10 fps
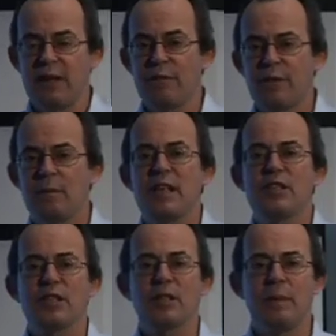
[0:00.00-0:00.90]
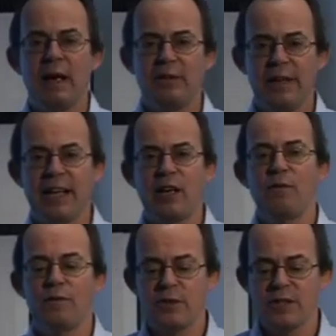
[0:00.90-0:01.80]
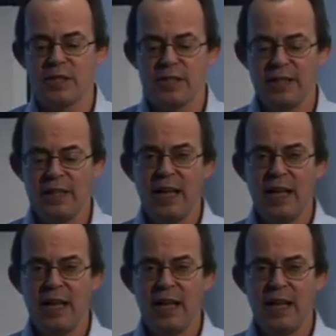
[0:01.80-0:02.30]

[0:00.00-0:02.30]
information about their conference,